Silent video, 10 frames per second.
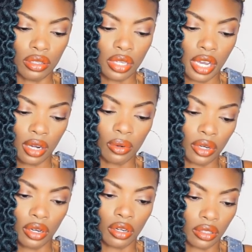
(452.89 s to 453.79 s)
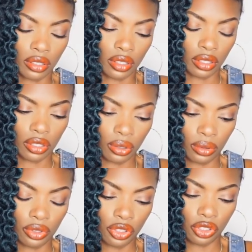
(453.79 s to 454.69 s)
Tower card.
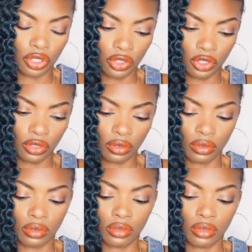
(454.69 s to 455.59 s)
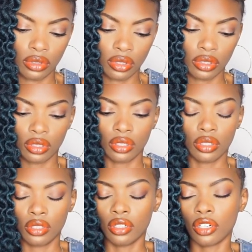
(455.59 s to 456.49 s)
Sheesh.
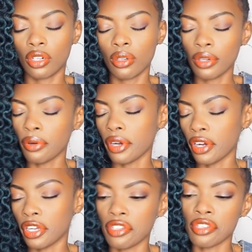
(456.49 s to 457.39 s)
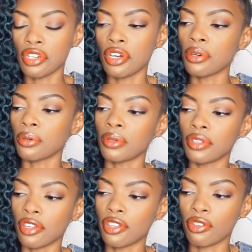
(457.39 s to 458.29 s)
Oh, Aquarius, no.
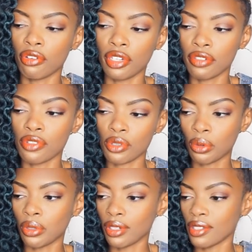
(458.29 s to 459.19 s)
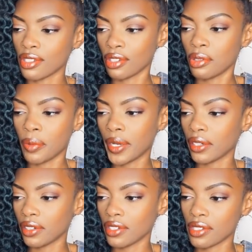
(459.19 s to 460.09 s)
The 3 of Swords. Oh my
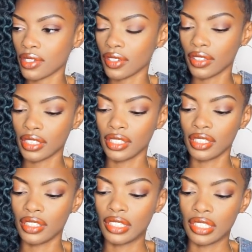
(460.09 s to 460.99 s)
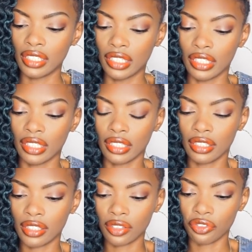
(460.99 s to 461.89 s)
goodness.
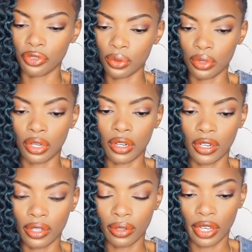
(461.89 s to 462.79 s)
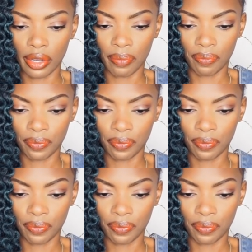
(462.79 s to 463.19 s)
The Fool card. Okay.